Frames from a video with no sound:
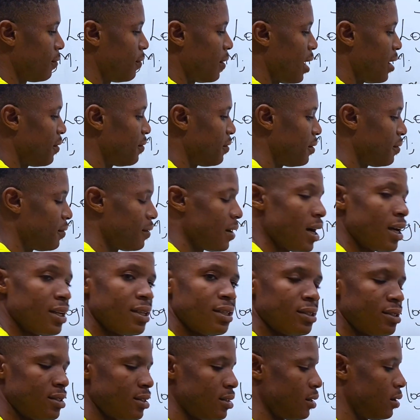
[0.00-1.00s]
5
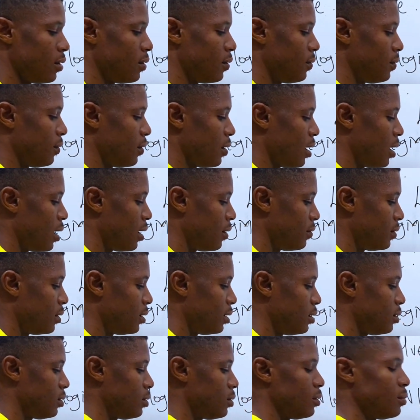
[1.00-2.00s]
divide itself, you're
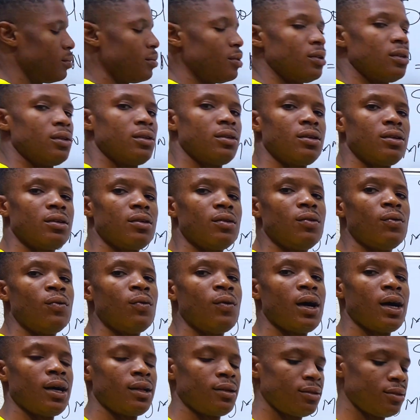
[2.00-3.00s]
having it to be
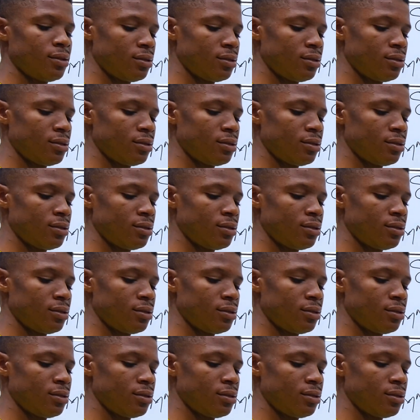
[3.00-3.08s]
1.